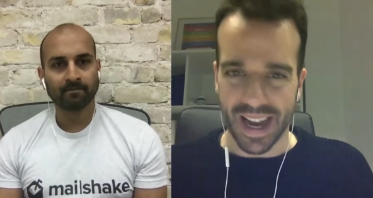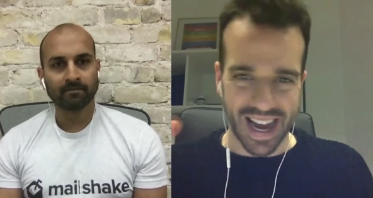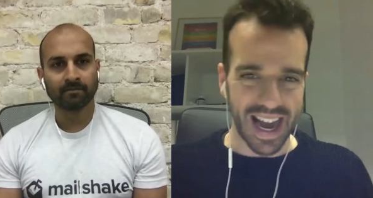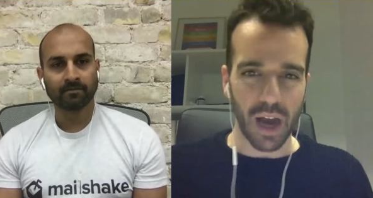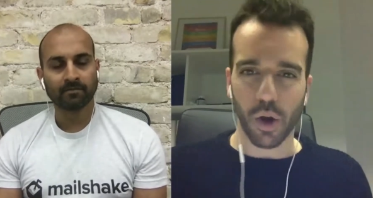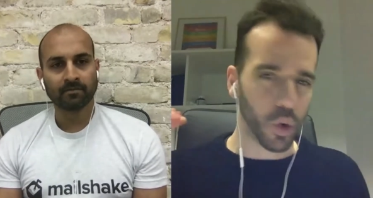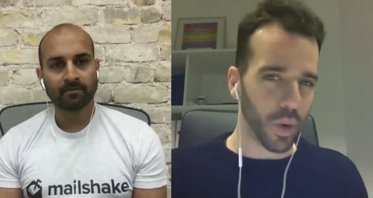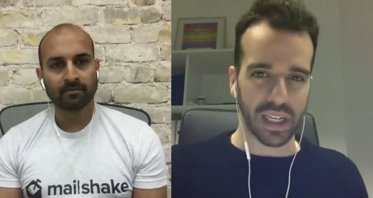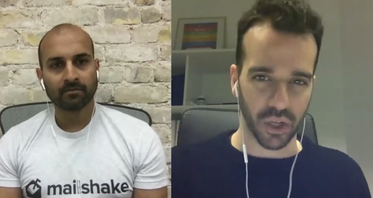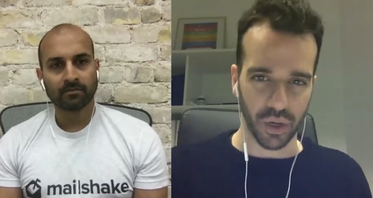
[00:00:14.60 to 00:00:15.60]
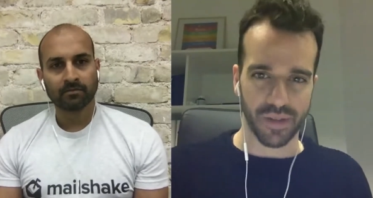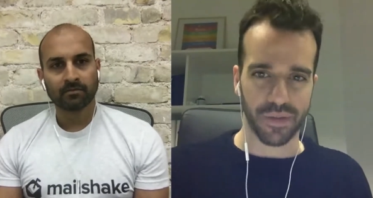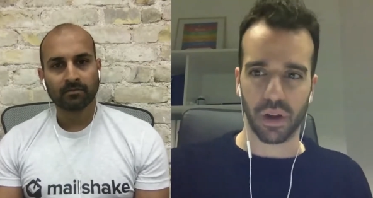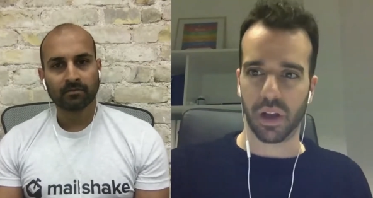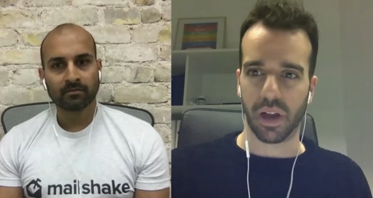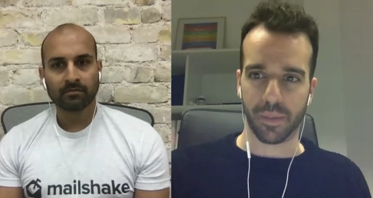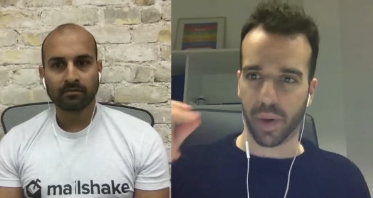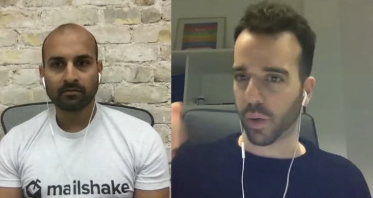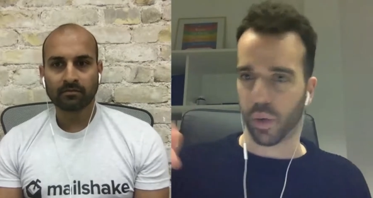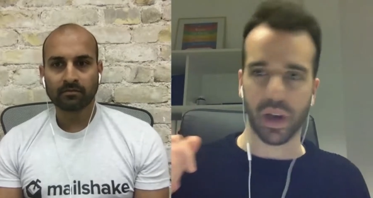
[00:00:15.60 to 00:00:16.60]
Speaker 1: how quickly should I follow up? How
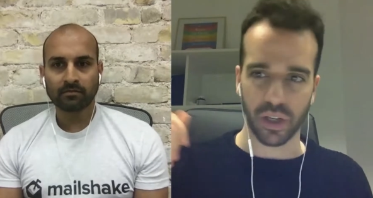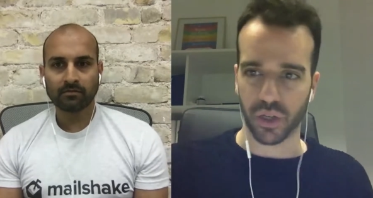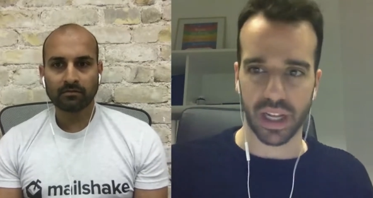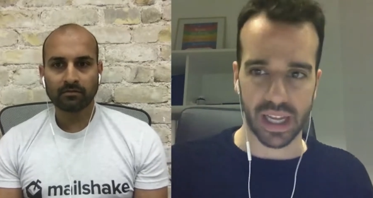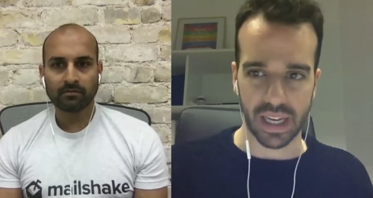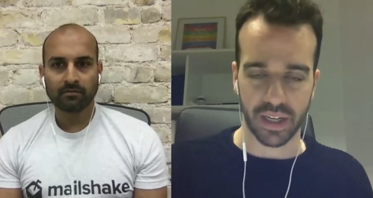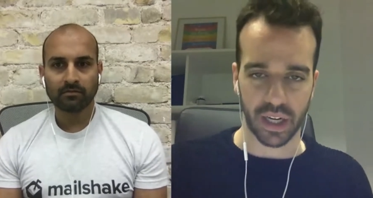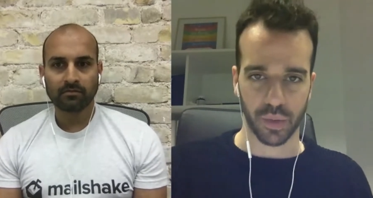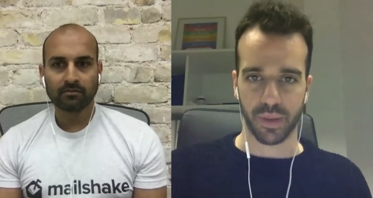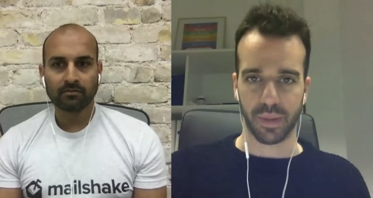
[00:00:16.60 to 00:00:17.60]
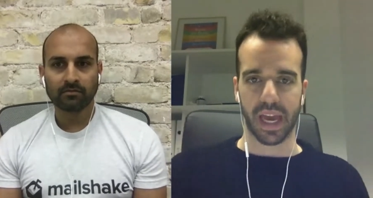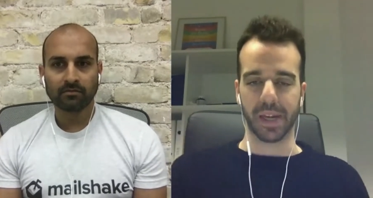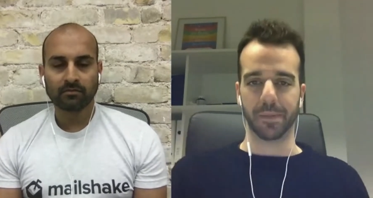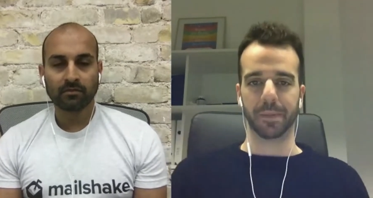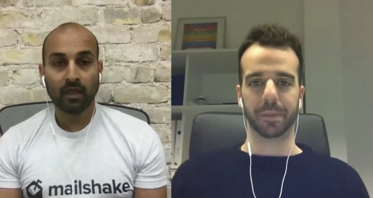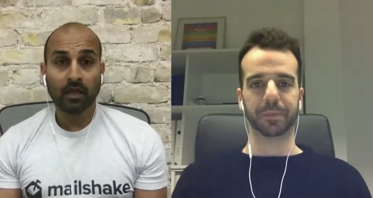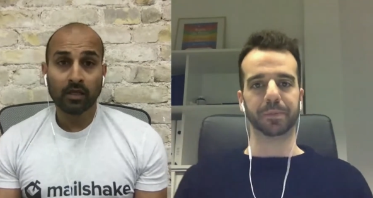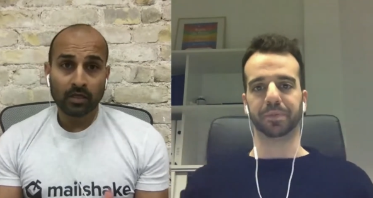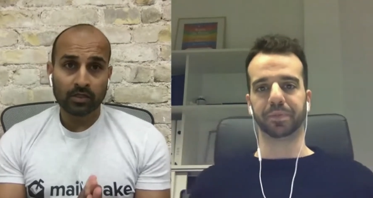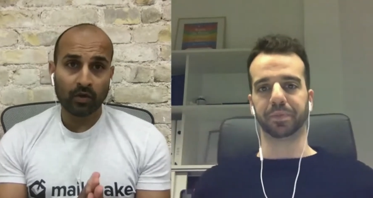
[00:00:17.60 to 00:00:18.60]
quickly should I get in touch with them again?
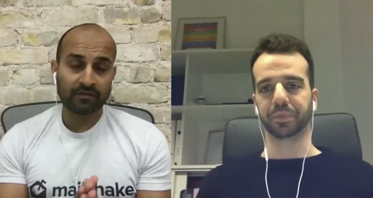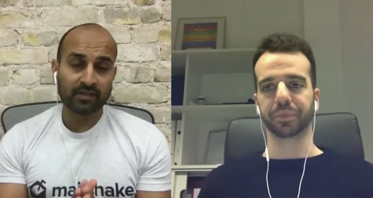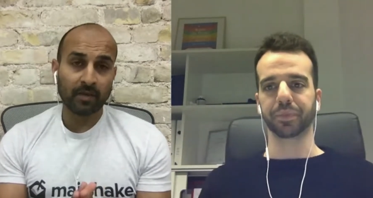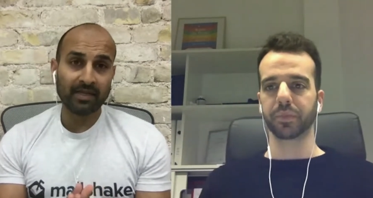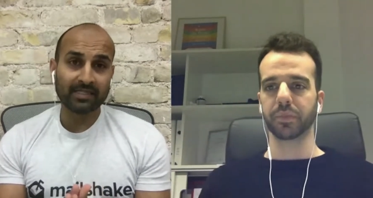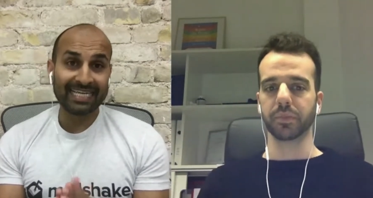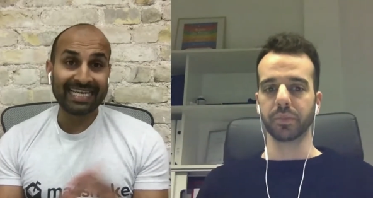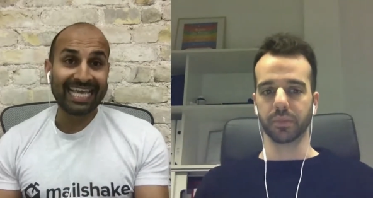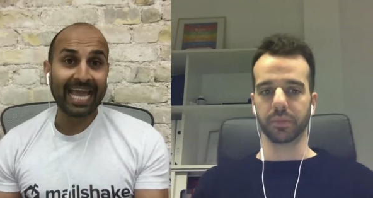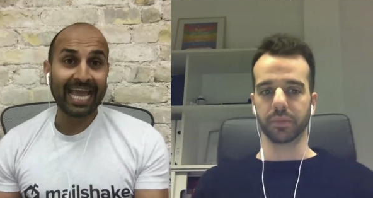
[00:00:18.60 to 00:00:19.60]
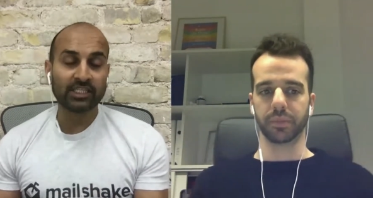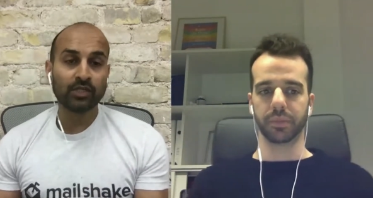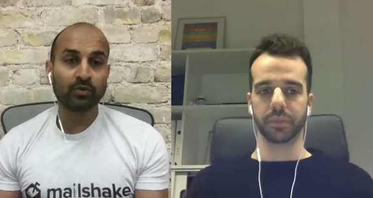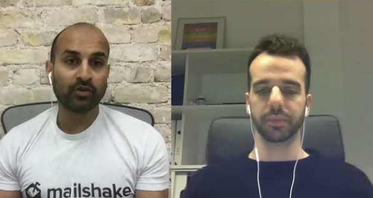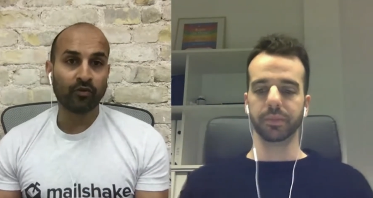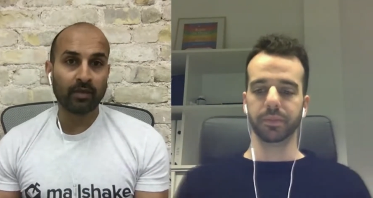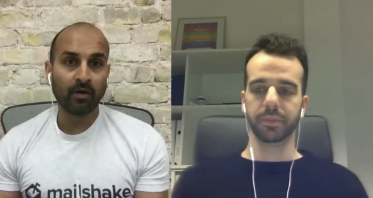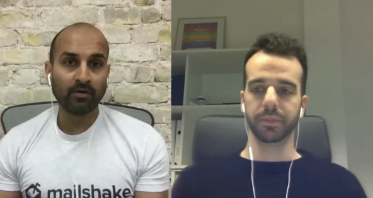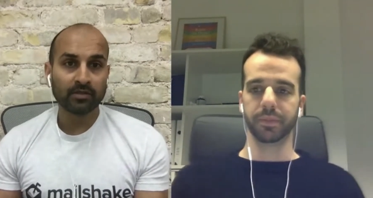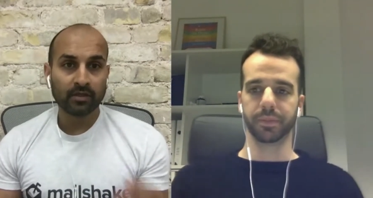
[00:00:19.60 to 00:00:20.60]
So if somebody's engaging with your
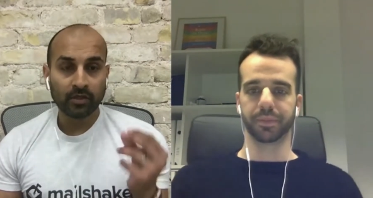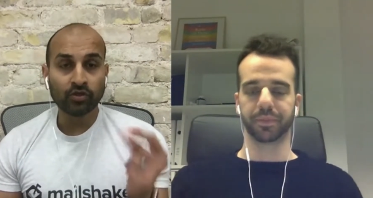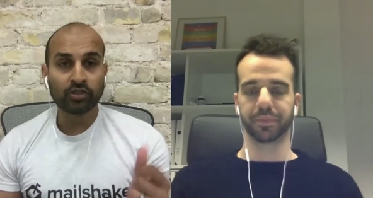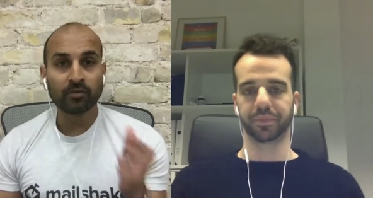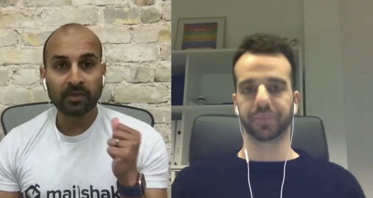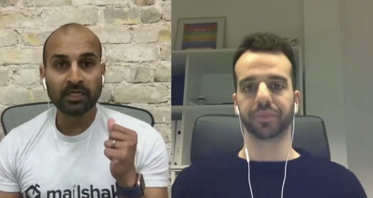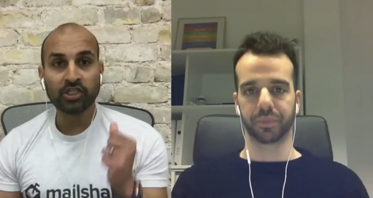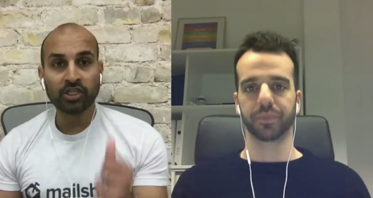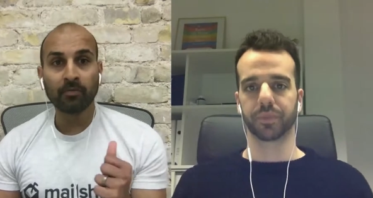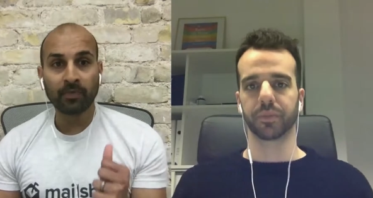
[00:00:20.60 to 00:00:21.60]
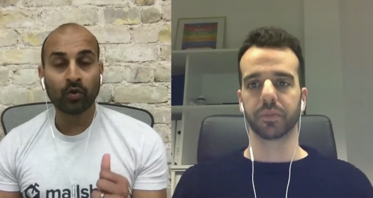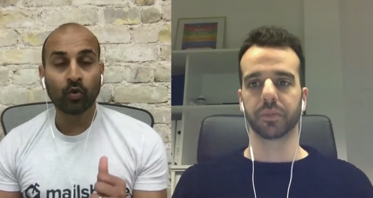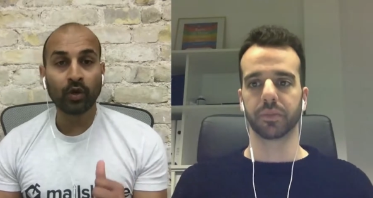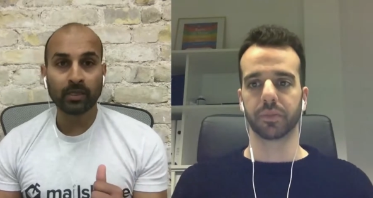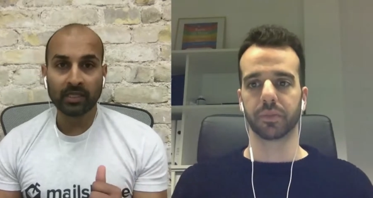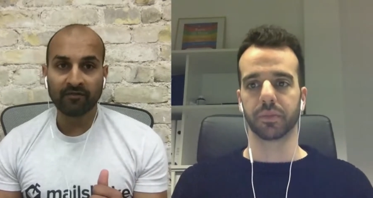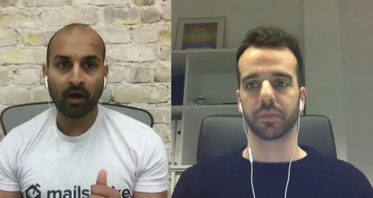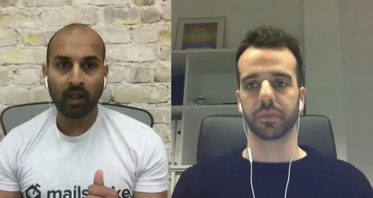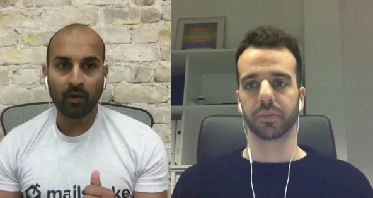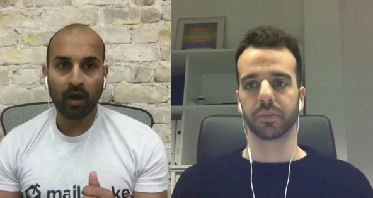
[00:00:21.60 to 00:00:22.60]
Speaker 2: emails, you should be jumping quickly to
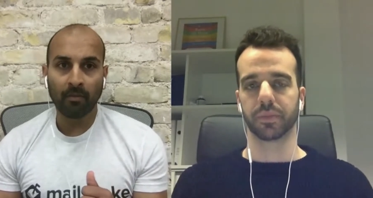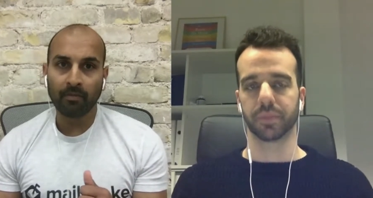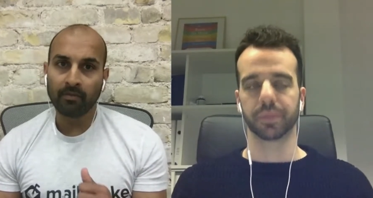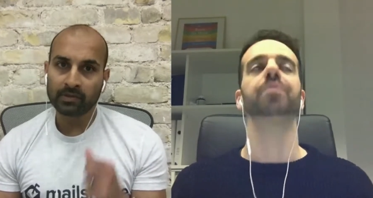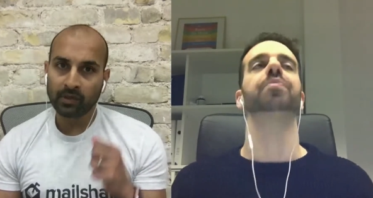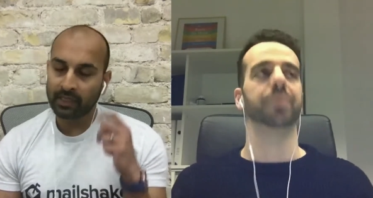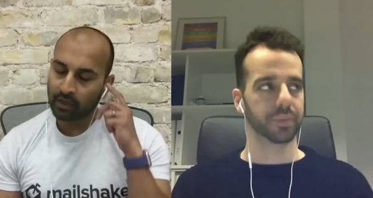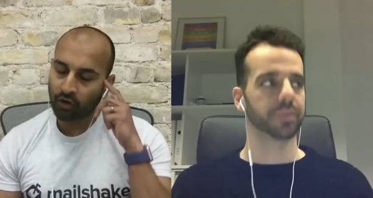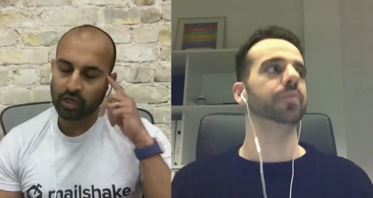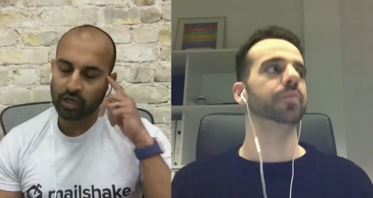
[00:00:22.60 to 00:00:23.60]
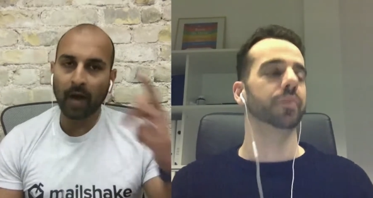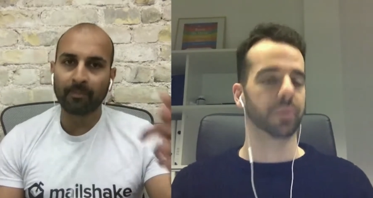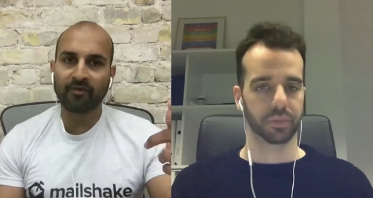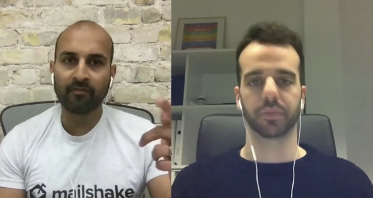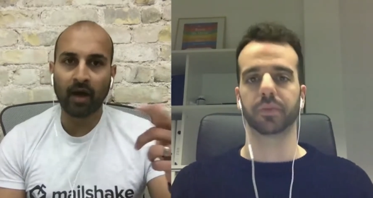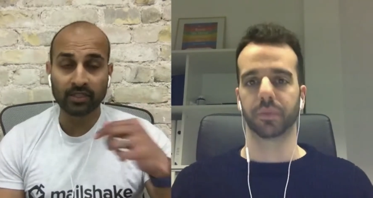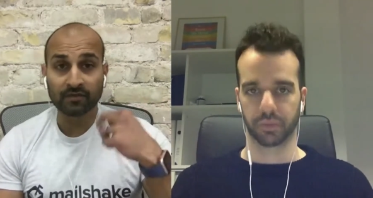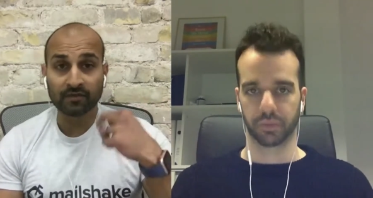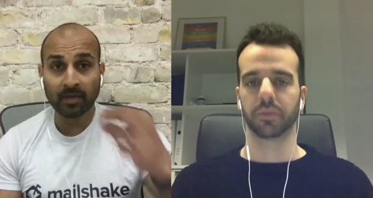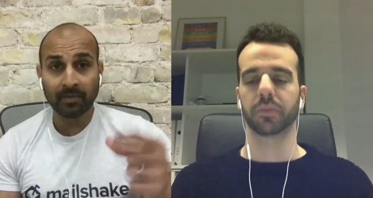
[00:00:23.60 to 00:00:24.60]
follow up. So you're top of mind. So if
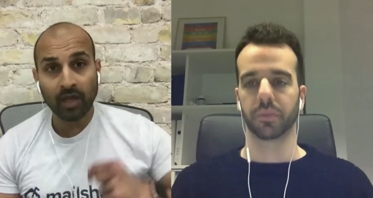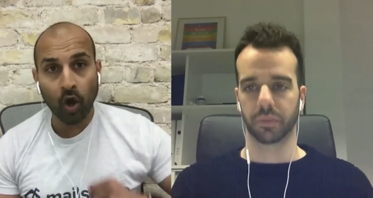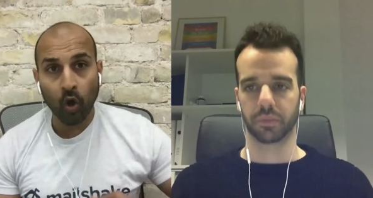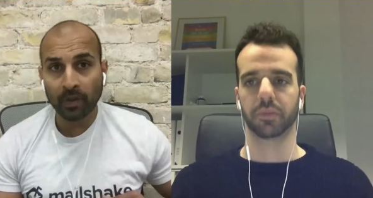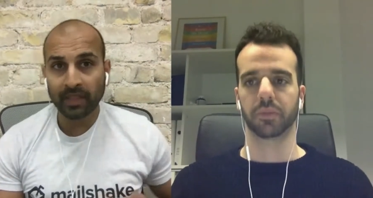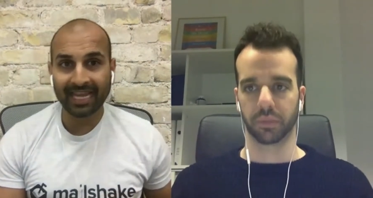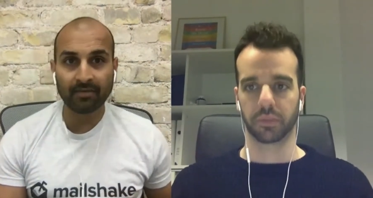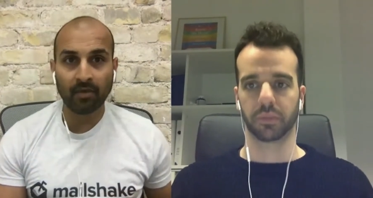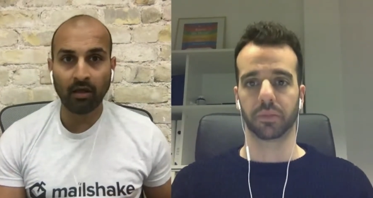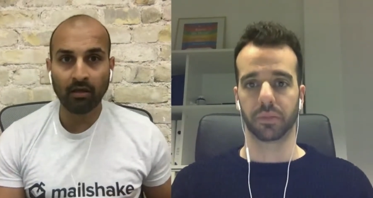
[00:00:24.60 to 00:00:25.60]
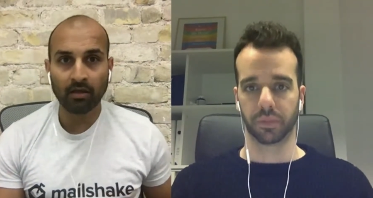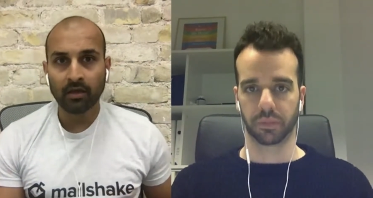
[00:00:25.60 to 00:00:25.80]
somebody opened that email,